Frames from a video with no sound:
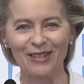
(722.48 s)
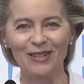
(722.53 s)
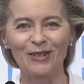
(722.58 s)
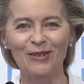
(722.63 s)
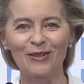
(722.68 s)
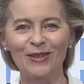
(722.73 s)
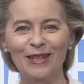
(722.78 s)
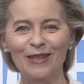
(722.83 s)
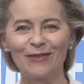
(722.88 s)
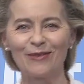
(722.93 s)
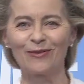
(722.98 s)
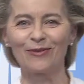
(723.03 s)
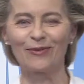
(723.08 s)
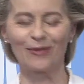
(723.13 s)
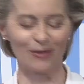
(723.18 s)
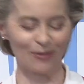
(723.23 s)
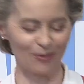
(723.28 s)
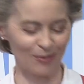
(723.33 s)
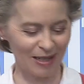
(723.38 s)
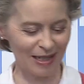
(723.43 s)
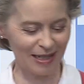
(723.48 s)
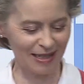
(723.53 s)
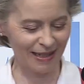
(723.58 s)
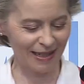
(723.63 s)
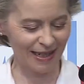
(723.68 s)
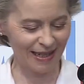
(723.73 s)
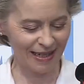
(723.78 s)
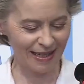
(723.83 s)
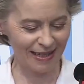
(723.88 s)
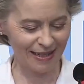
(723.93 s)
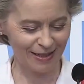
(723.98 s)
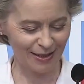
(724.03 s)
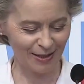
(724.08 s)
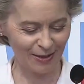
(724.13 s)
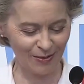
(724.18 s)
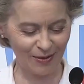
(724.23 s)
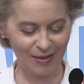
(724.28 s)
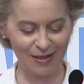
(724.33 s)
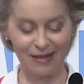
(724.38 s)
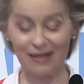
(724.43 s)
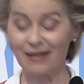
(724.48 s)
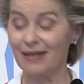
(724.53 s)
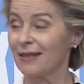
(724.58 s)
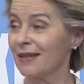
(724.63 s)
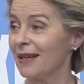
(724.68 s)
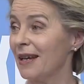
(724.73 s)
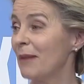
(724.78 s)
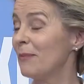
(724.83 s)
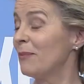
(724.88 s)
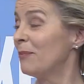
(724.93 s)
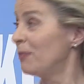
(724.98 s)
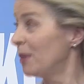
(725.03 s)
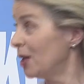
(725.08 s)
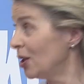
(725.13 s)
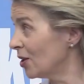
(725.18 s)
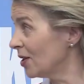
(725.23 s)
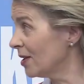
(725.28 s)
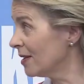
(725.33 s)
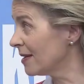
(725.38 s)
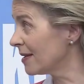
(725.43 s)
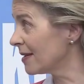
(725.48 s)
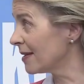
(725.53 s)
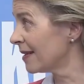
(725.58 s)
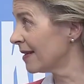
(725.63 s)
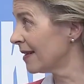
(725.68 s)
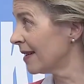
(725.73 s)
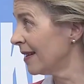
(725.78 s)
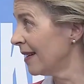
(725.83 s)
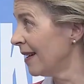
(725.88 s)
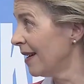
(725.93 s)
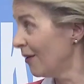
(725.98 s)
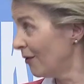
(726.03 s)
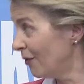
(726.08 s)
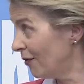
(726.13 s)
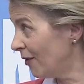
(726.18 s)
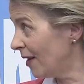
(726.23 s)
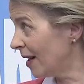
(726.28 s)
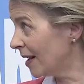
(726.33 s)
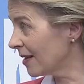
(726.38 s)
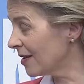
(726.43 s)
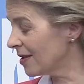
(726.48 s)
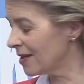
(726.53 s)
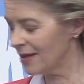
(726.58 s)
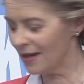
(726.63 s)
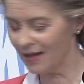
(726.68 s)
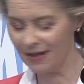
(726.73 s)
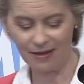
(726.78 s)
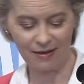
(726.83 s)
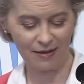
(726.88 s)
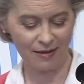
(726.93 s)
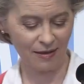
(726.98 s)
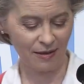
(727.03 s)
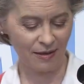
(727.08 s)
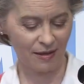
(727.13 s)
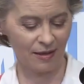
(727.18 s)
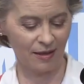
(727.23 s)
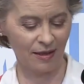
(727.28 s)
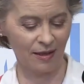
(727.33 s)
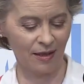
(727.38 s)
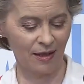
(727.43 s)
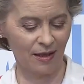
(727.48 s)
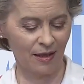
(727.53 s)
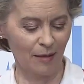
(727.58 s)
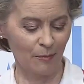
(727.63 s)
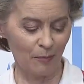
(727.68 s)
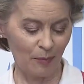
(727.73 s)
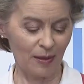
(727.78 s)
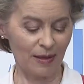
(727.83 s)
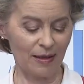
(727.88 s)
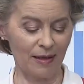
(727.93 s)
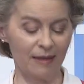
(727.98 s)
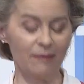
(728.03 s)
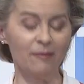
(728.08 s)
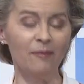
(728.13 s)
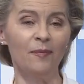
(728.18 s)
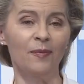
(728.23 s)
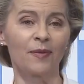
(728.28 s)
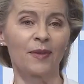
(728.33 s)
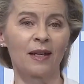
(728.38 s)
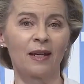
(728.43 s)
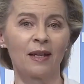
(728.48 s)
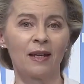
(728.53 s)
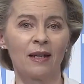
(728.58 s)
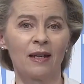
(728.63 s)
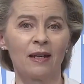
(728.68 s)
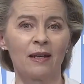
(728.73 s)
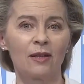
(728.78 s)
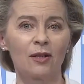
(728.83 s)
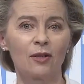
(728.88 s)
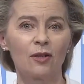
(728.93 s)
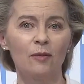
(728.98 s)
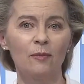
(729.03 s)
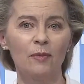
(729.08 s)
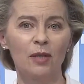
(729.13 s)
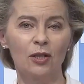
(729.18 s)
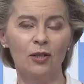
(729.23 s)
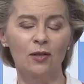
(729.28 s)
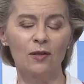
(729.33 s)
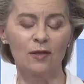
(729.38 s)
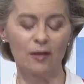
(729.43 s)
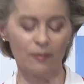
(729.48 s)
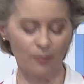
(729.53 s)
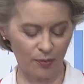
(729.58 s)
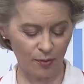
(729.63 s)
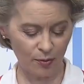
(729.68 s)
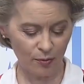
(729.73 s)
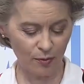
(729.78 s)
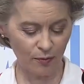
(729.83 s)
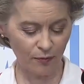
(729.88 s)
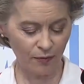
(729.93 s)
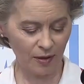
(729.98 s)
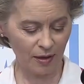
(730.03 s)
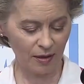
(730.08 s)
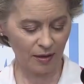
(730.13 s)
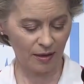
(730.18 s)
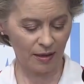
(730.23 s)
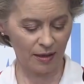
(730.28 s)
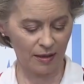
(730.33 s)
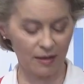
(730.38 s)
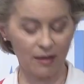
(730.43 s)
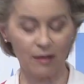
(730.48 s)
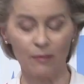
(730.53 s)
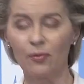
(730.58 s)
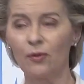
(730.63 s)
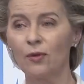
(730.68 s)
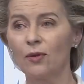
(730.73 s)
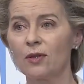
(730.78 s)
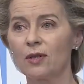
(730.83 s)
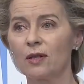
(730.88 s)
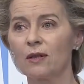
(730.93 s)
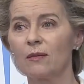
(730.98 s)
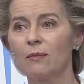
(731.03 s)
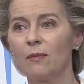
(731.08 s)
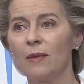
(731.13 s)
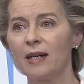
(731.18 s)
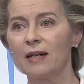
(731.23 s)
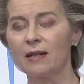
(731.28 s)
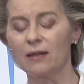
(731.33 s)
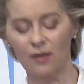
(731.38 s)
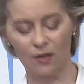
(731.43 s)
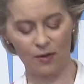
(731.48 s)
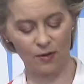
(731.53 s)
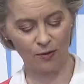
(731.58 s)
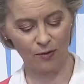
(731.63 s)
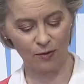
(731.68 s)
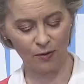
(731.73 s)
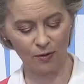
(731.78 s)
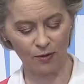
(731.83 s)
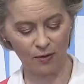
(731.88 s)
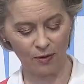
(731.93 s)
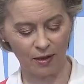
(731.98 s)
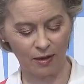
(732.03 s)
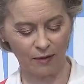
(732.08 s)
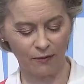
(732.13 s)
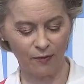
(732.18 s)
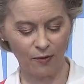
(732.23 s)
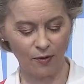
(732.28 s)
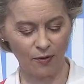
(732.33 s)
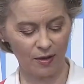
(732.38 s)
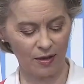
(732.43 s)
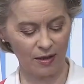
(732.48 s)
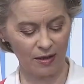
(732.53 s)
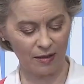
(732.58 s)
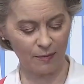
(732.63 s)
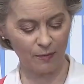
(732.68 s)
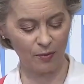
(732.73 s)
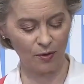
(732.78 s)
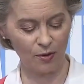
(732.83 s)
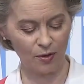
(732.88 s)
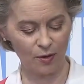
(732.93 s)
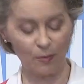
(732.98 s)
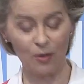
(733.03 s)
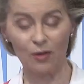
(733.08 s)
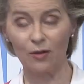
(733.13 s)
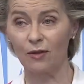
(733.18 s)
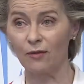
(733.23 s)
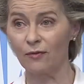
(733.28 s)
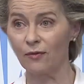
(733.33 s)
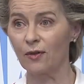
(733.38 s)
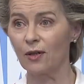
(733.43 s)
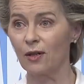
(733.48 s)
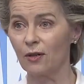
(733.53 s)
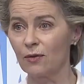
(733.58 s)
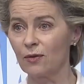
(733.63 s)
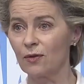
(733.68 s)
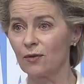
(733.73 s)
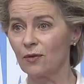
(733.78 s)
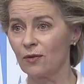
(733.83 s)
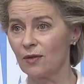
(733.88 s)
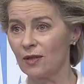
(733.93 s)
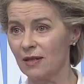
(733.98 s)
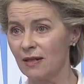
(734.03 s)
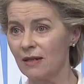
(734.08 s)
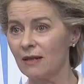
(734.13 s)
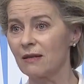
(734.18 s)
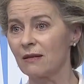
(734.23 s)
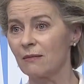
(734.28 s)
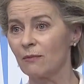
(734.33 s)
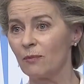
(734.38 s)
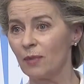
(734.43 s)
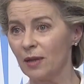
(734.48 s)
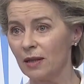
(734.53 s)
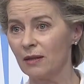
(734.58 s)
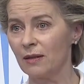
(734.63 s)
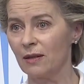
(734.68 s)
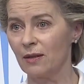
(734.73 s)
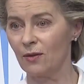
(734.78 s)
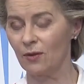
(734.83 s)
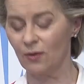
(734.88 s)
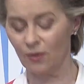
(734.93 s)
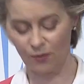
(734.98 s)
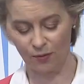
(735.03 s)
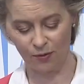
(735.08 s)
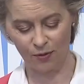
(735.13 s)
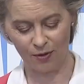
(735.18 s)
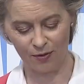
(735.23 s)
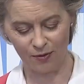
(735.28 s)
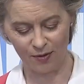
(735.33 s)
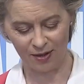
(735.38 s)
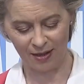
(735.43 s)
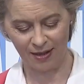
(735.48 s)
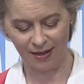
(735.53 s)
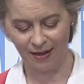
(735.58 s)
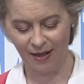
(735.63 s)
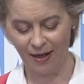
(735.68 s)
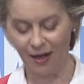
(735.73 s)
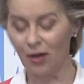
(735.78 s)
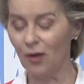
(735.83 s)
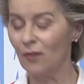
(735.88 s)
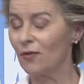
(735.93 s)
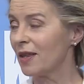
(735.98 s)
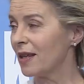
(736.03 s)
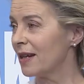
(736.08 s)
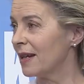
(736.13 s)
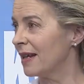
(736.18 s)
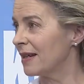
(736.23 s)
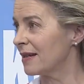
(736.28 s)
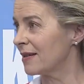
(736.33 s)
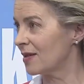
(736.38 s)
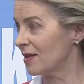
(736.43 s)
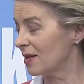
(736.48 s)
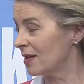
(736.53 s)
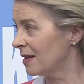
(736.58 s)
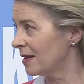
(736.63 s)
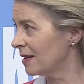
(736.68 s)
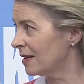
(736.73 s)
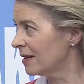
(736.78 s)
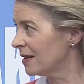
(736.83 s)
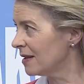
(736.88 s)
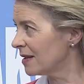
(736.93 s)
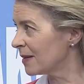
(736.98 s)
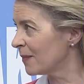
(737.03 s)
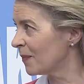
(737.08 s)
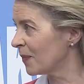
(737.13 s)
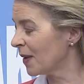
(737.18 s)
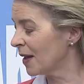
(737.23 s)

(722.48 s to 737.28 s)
to give green light to this ambitious, far-sighted plan. The Commission's approval is an important milestone for the disbursement of close to 6 billion euros over the next years.